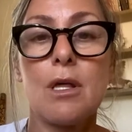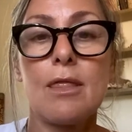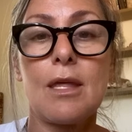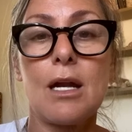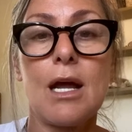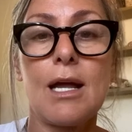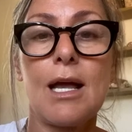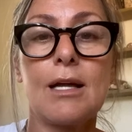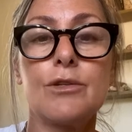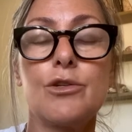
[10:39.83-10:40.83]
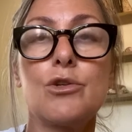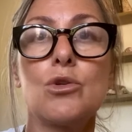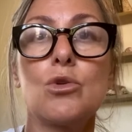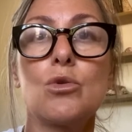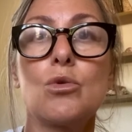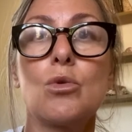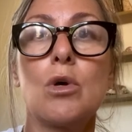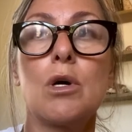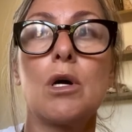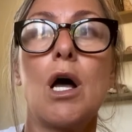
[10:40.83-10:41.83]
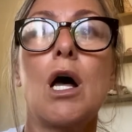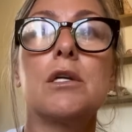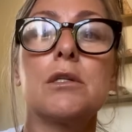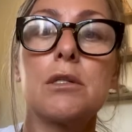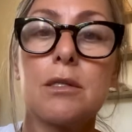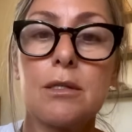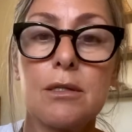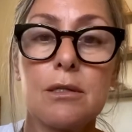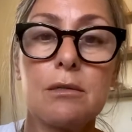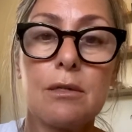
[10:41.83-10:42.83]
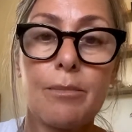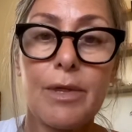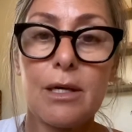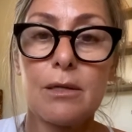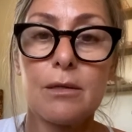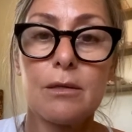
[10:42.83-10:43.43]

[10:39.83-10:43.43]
that I had to hunt something.